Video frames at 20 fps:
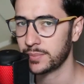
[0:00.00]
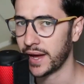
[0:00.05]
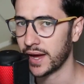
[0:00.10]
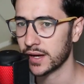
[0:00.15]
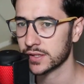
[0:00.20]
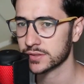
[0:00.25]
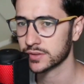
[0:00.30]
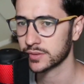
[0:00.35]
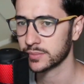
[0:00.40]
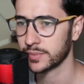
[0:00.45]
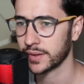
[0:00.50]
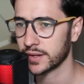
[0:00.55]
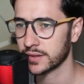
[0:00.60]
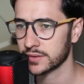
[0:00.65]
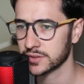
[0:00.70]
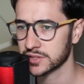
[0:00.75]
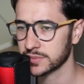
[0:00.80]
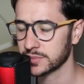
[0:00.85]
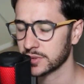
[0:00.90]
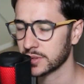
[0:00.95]
password
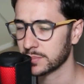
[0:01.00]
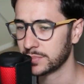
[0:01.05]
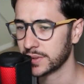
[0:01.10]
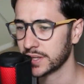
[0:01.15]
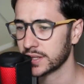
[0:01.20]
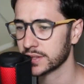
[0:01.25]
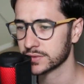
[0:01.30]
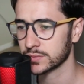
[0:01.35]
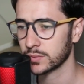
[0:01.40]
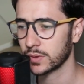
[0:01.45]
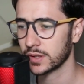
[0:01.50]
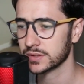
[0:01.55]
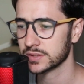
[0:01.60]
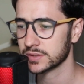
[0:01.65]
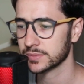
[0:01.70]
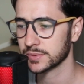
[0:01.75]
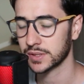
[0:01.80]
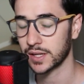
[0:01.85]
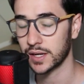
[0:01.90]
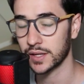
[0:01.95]
managers, some of the biggest ones,
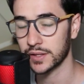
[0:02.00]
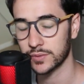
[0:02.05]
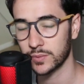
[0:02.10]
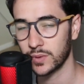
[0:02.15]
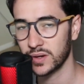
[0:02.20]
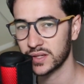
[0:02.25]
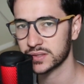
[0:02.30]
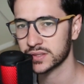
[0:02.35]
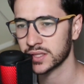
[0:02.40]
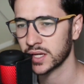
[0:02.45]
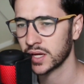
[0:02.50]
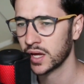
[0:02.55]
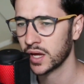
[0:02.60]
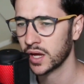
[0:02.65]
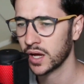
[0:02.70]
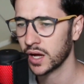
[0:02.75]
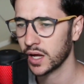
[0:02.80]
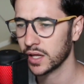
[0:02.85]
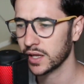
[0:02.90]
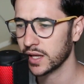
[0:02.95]
some of the other ones,
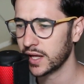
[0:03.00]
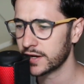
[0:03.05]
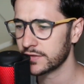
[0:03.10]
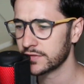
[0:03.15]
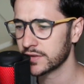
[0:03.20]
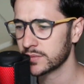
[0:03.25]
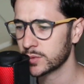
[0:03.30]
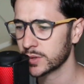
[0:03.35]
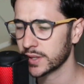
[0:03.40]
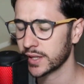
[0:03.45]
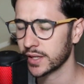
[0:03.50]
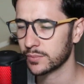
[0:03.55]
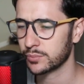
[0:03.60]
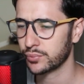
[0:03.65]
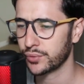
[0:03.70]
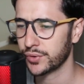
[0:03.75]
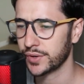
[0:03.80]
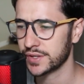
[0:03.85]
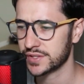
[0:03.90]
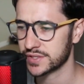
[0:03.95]
a lot of them would get
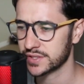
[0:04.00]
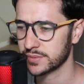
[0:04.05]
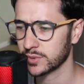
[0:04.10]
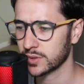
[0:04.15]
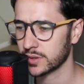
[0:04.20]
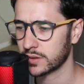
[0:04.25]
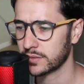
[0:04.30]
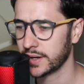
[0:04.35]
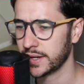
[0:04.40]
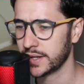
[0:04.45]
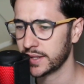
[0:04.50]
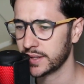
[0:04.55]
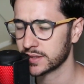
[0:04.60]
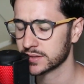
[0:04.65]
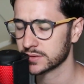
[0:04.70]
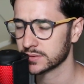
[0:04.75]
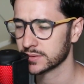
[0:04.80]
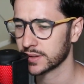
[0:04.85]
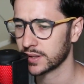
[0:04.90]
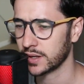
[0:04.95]
pretty similar
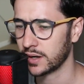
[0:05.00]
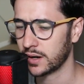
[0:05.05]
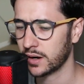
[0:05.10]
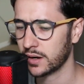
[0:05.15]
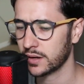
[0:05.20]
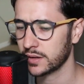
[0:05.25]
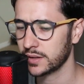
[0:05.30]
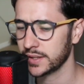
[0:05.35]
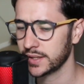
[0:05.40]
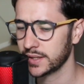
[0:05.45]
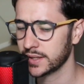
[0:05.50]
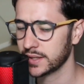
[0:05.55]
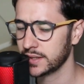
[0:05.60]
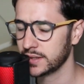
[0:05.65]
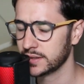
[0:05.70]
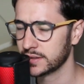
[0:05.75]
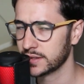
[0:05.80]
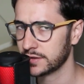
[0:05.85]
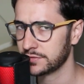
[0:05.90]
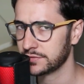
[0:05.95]
ratings with hardly
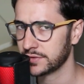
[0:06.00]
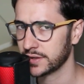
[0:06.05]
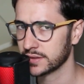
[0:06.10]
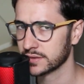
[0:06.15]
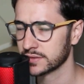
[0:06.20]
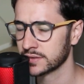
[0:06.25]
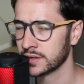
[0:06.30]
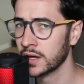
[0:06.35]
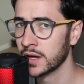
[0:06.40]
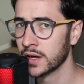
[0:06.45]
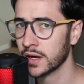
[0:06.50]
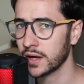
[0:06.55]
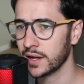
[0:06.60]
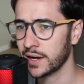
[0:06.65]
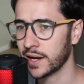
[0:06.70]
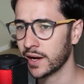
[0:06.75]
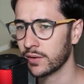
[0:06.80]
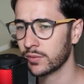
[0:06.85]
any difference. And